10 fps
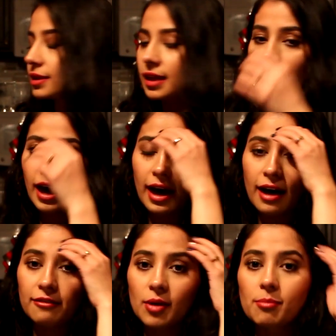They
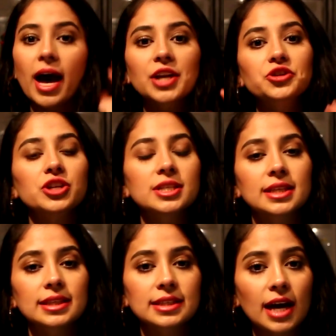have a mattress
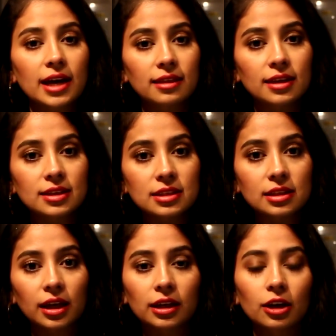inside
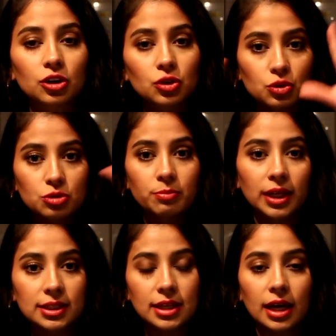this, like a huge
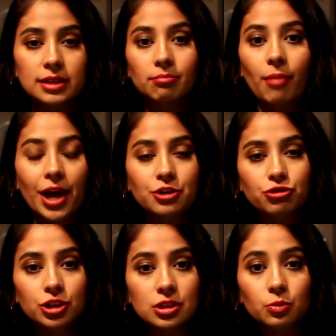big size
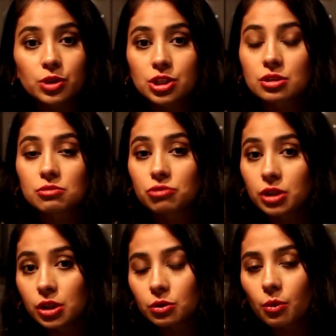mattress, which is a
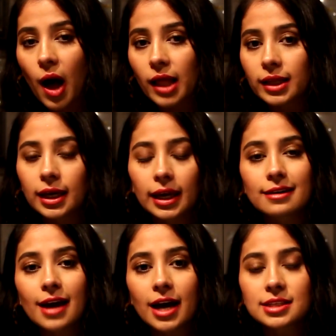really good quality
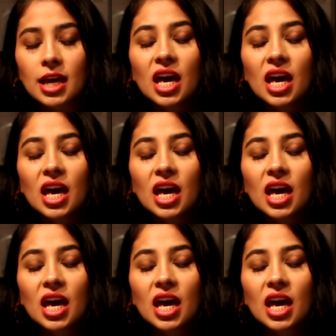and nice,